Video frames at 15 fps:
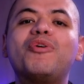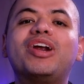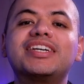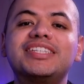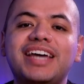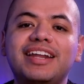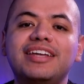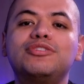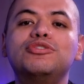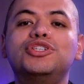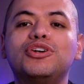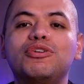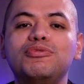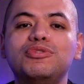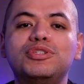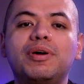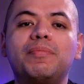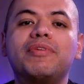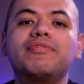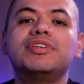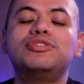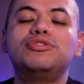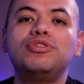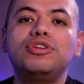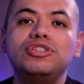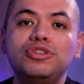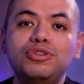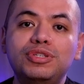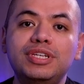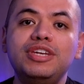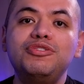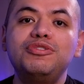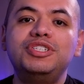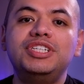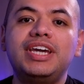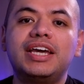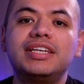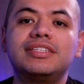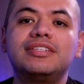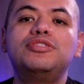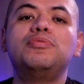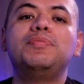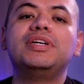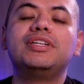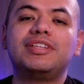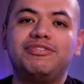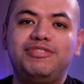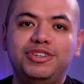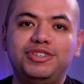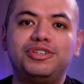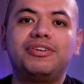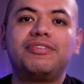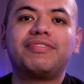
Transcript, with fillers: We're excited to show you some of the studios using U G S to build the future